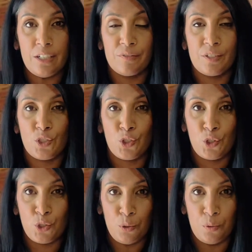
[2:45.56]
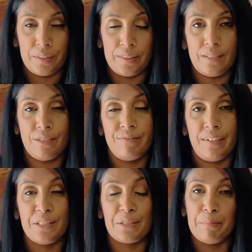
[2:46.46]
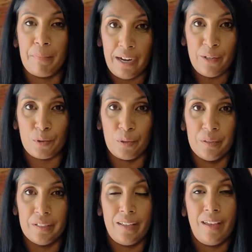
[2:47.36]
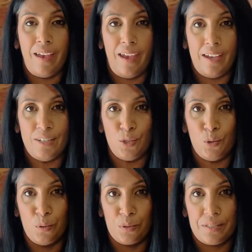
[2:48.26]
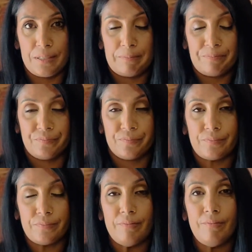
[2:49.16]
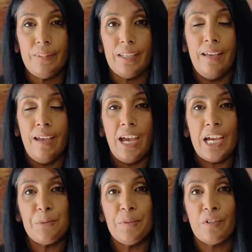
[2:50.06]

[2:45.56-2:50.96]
of this truth that defines my role and yours. As we